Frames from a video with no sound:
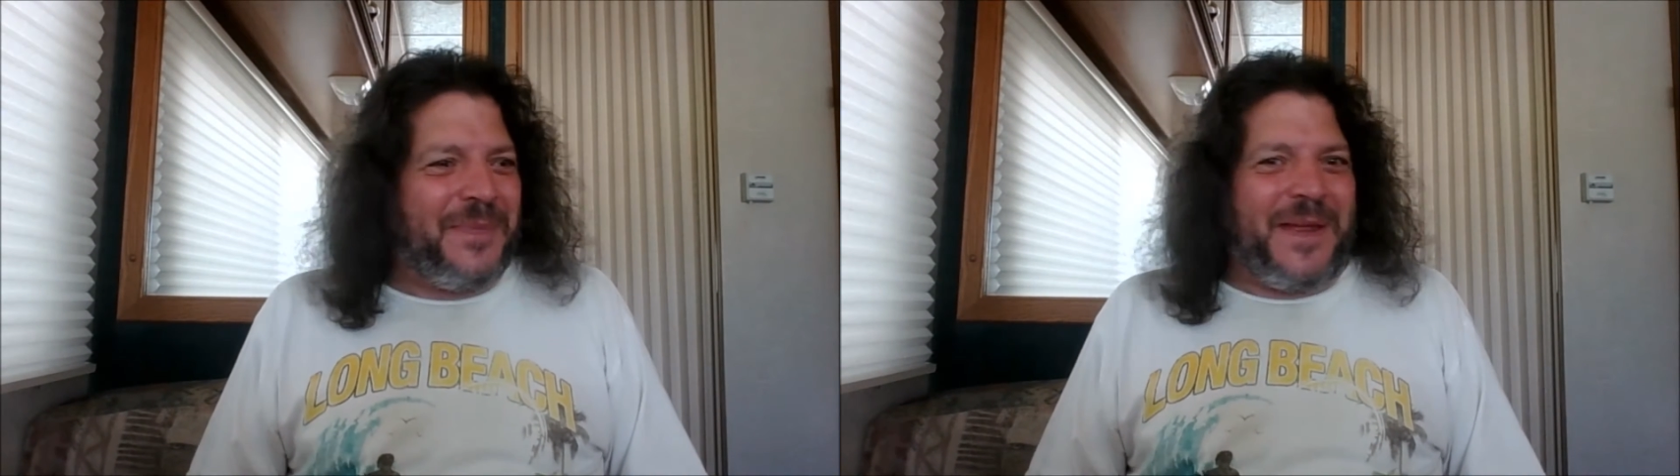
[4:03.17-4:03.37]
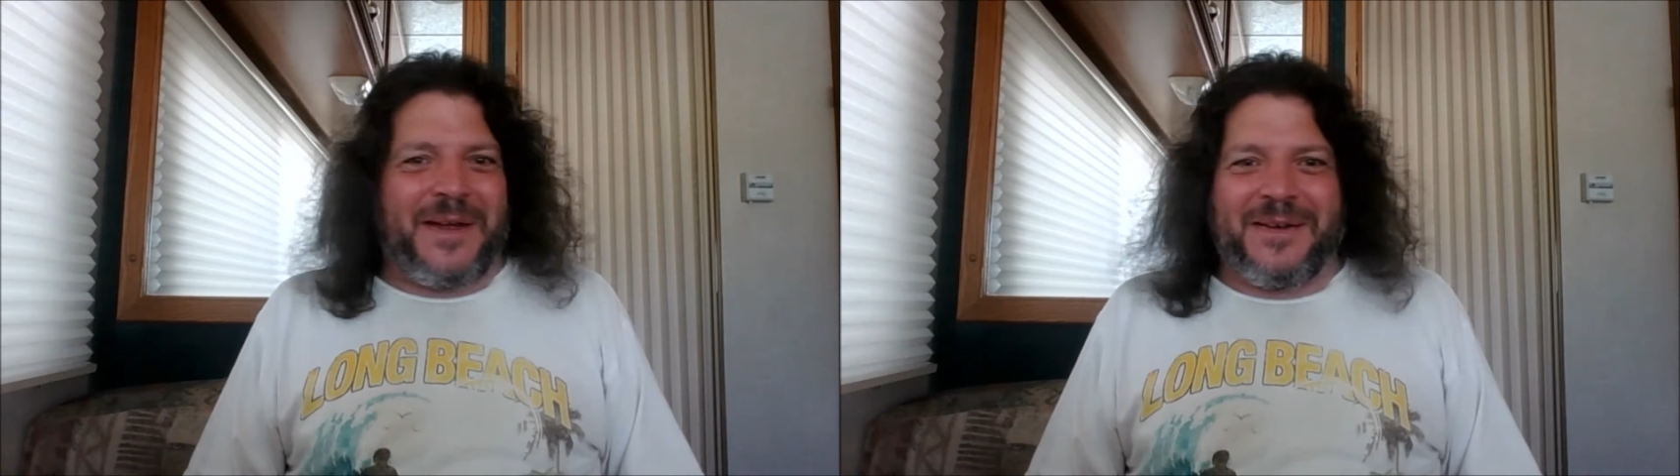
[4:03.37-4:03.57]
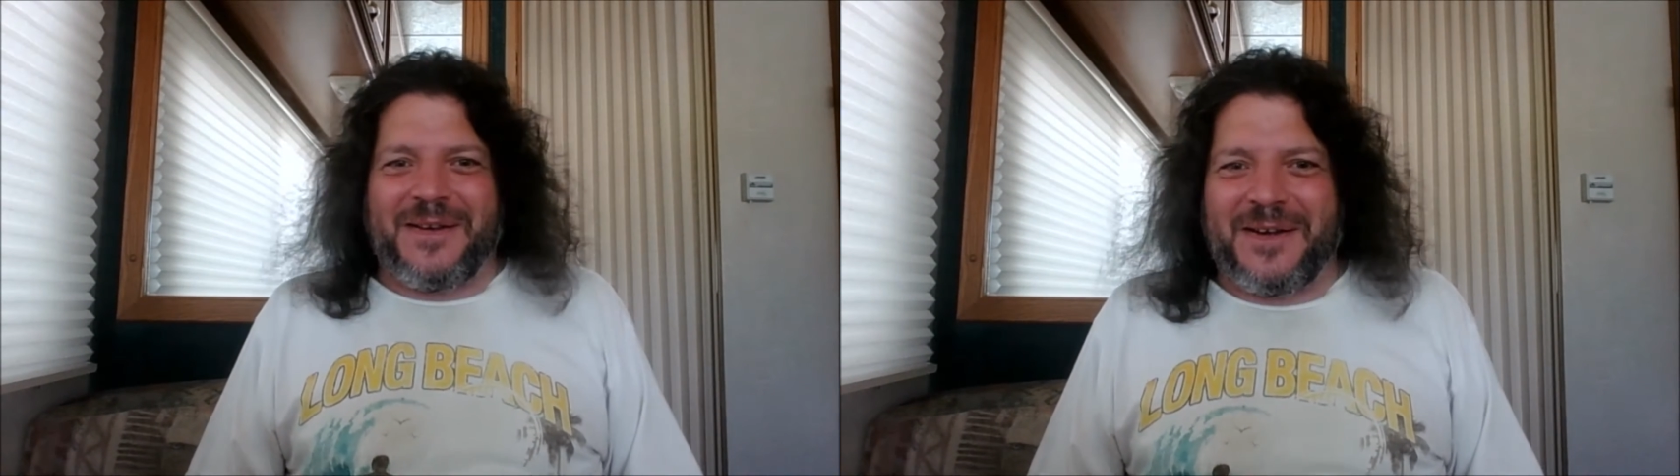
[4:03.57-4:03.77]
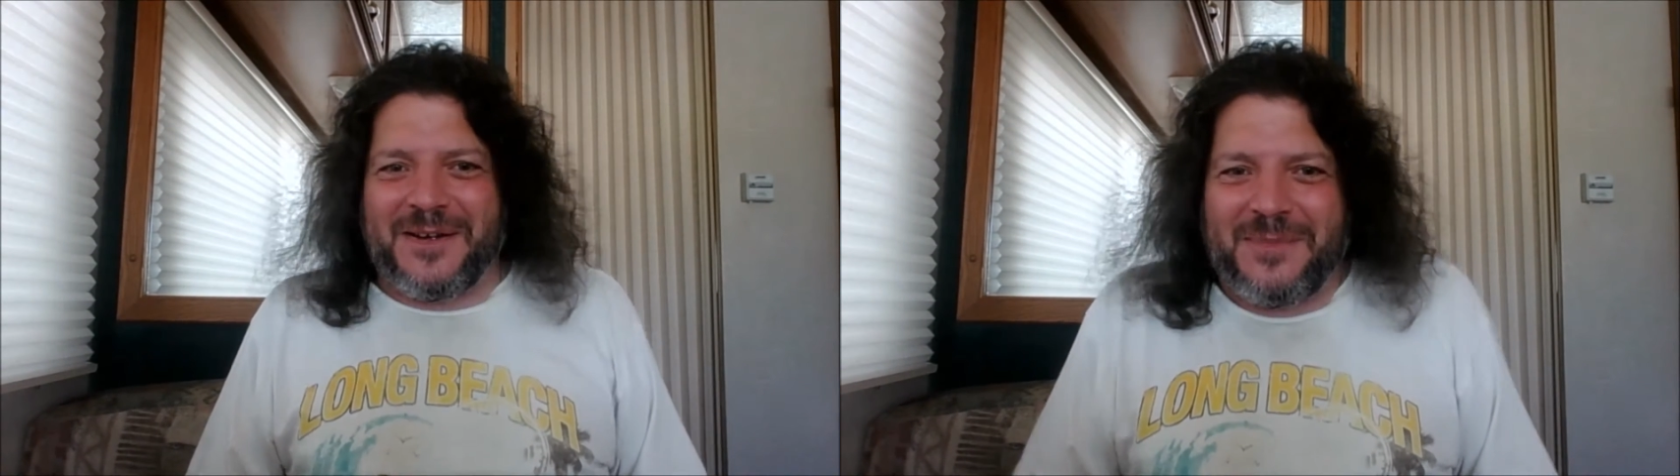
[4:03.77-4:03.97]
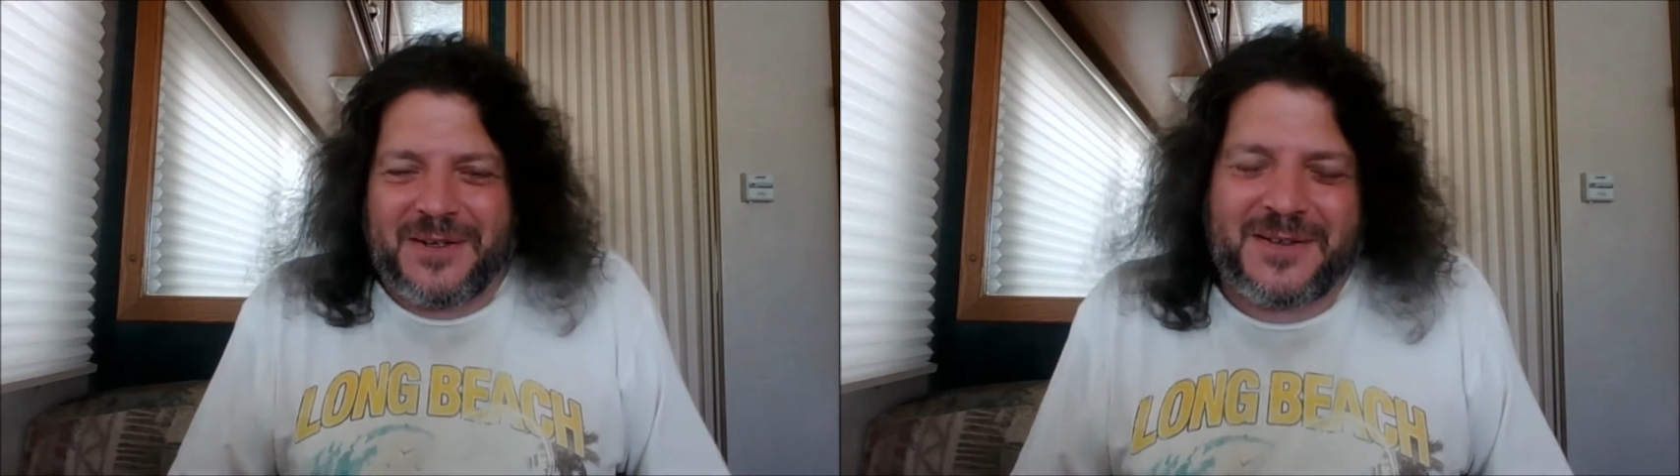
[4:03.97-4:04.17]
And
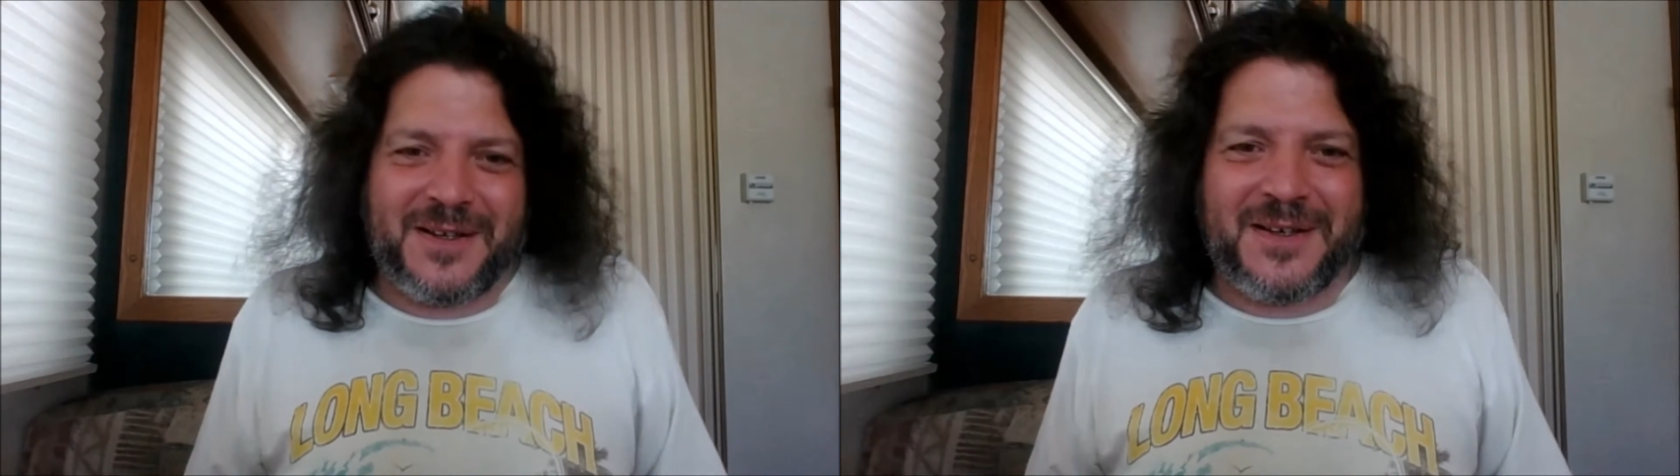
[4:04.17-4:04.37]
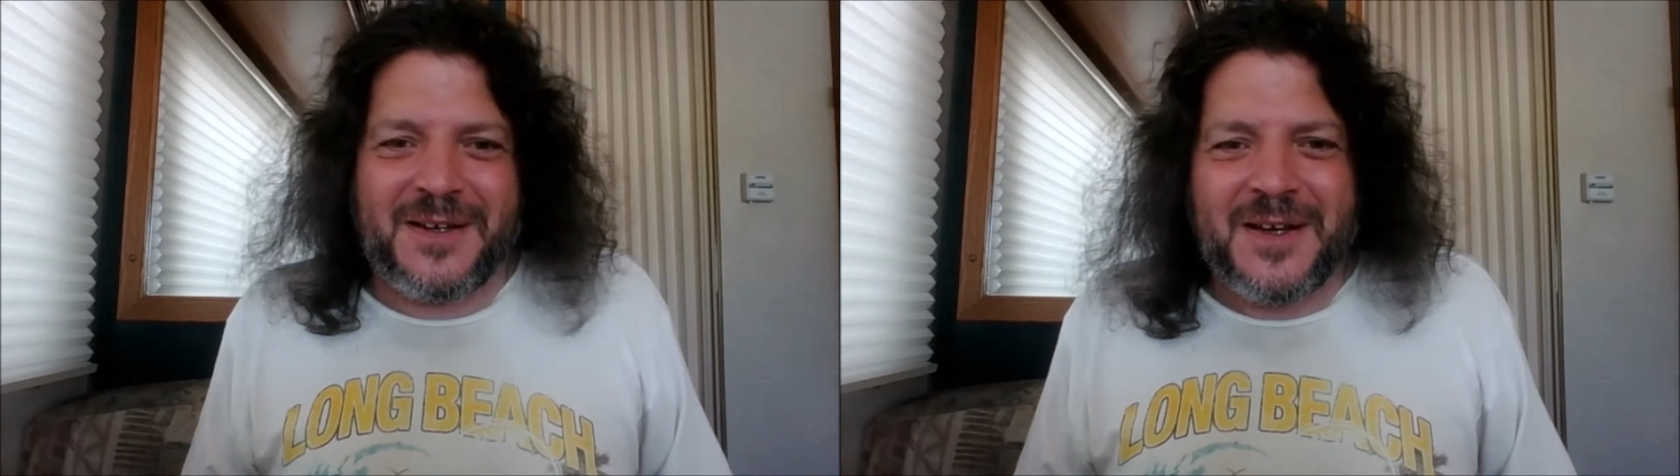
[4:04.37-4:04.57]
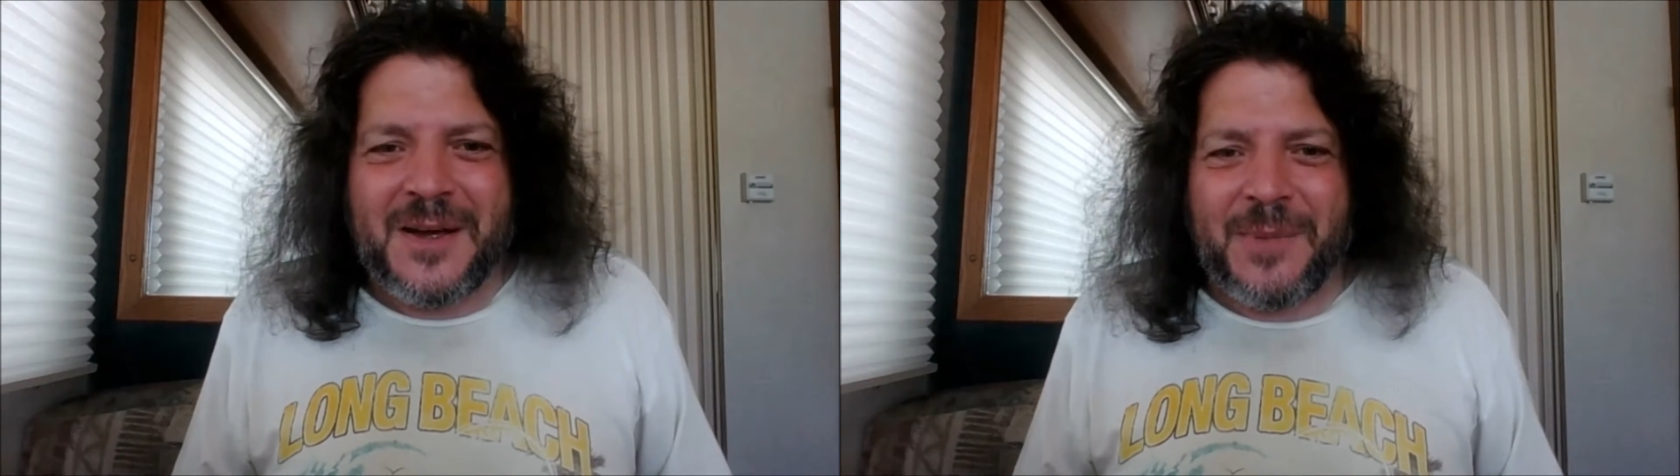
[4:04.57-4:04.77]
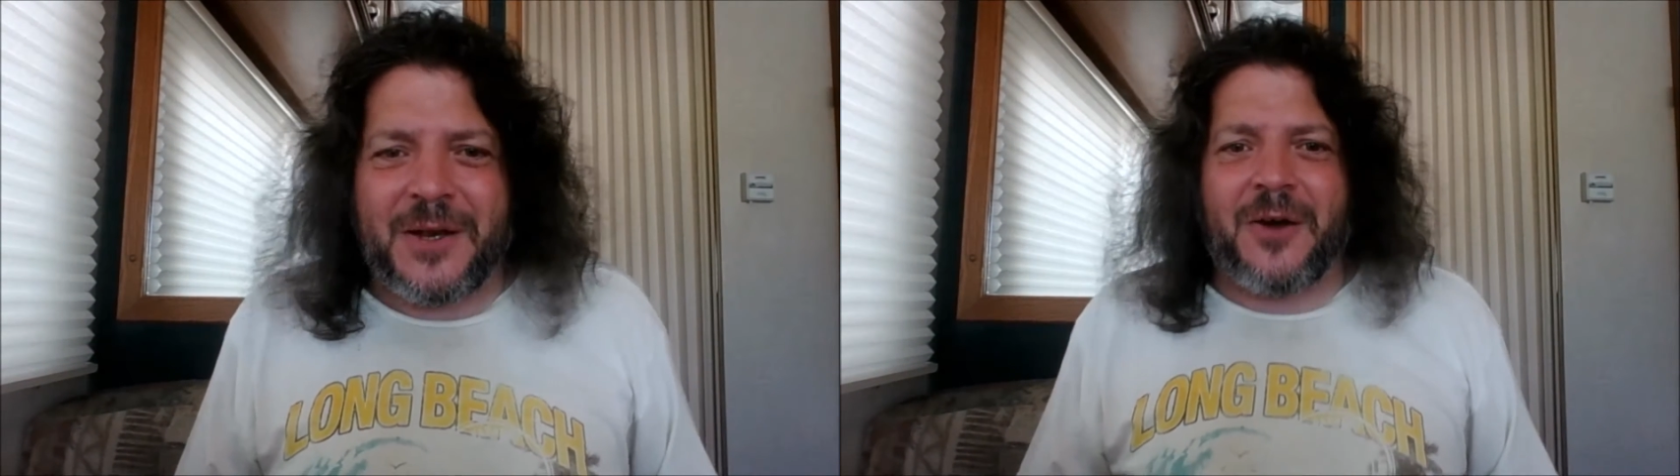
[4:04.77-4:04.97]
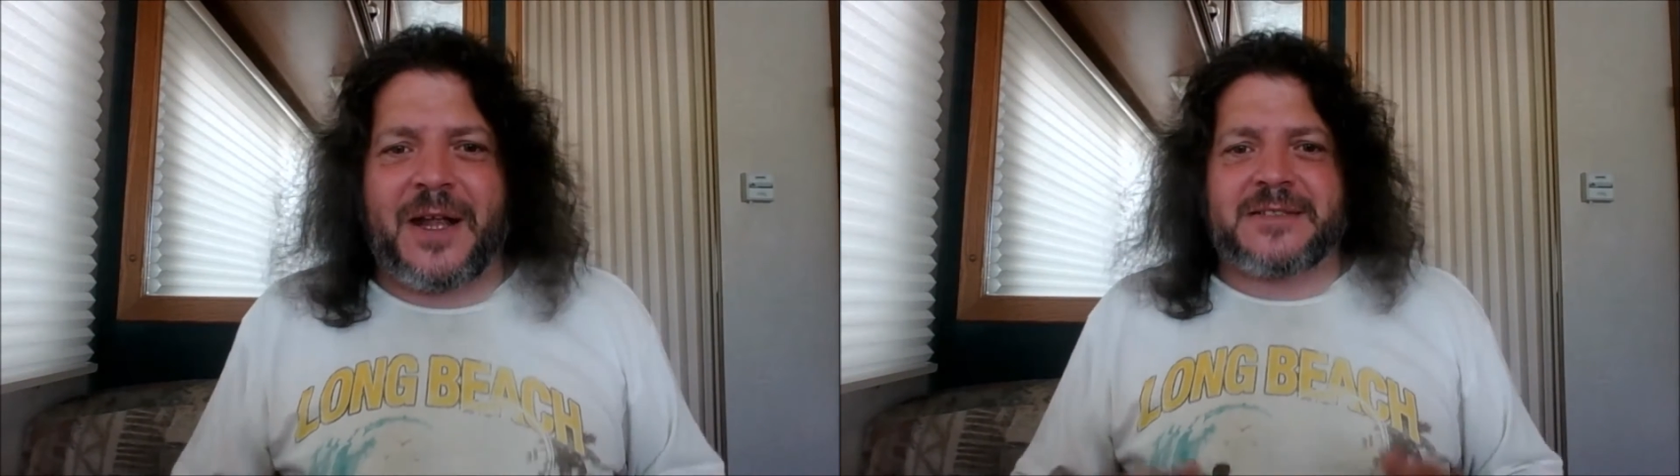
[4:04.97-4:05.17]
but no,
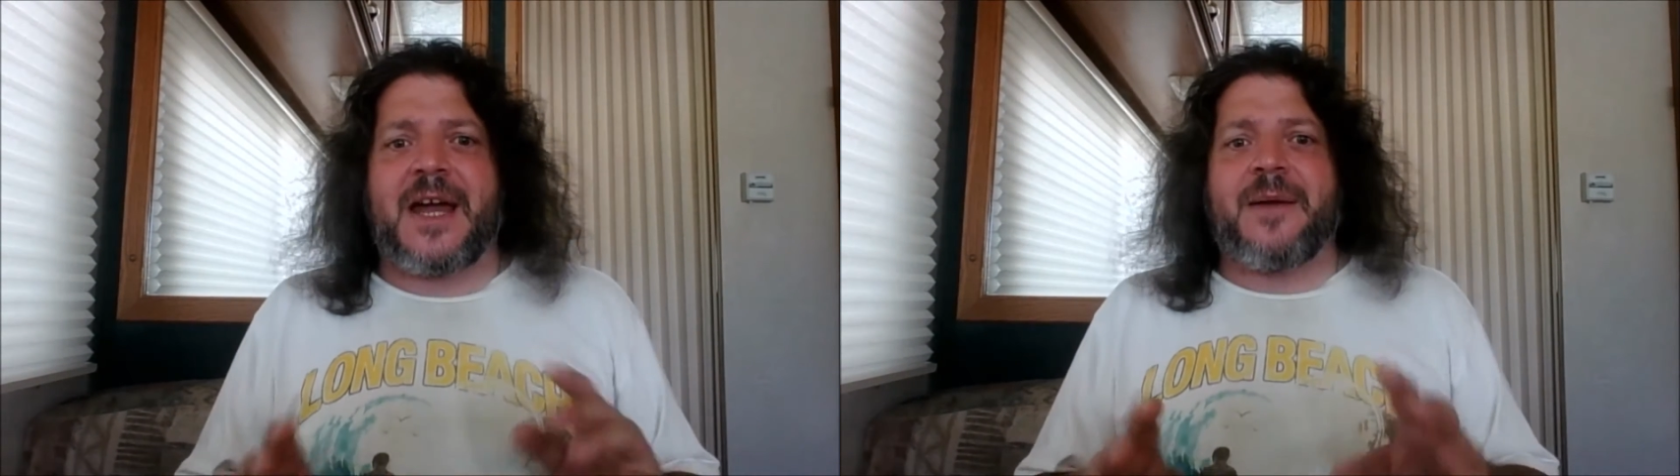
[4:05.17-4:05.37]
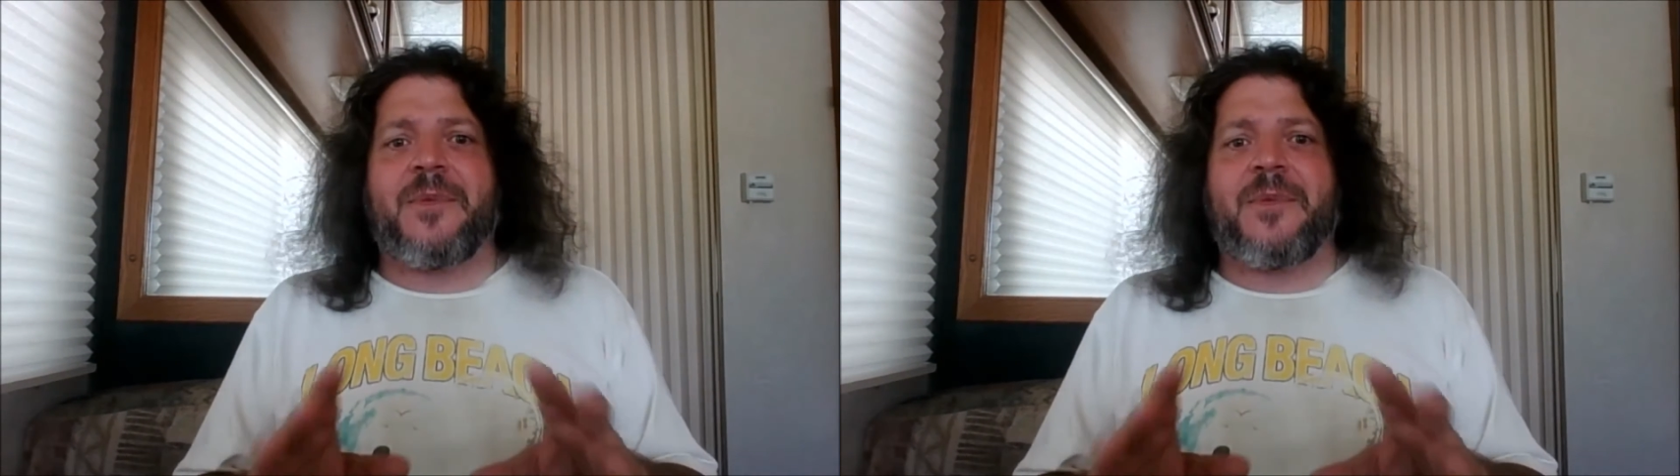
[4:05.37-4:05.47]
that's that.